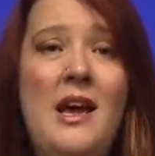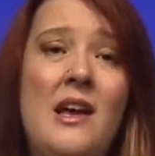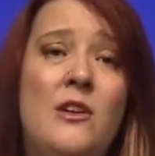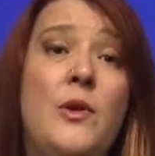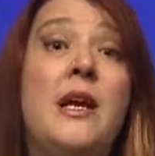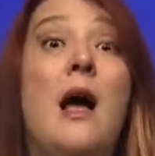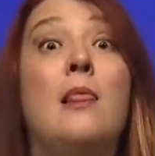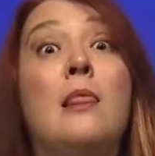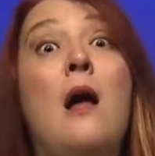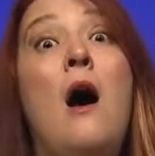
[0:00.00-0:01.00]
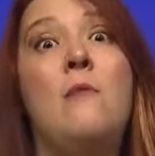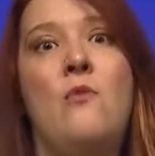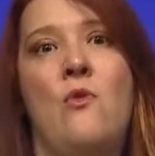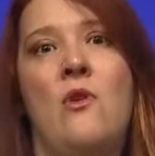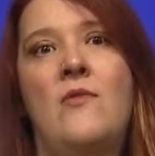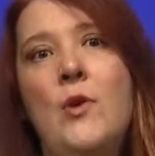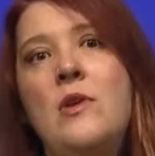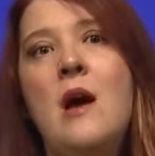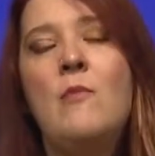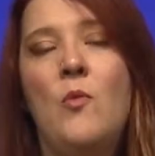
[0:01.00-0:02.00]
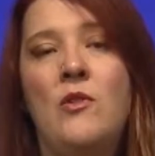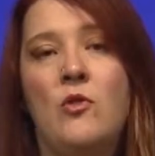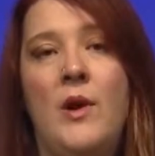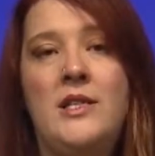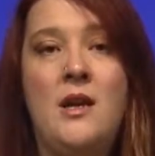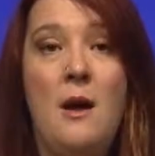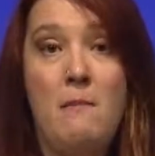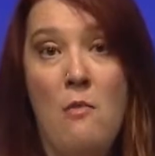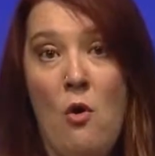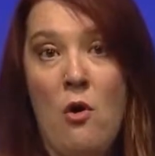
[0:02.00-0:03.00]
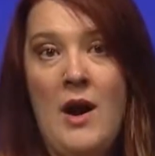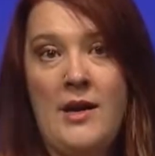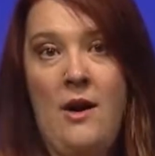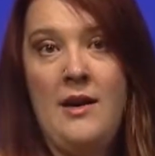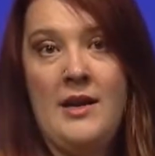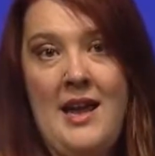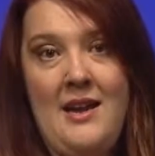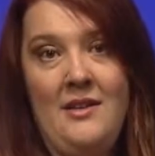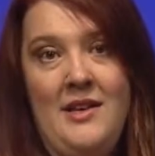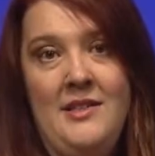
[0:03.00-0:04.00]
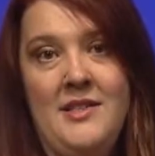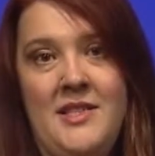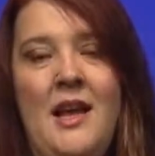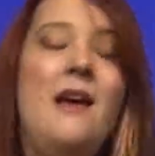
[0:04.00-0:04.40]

including a lot more of your #1 request, more iconic aliens.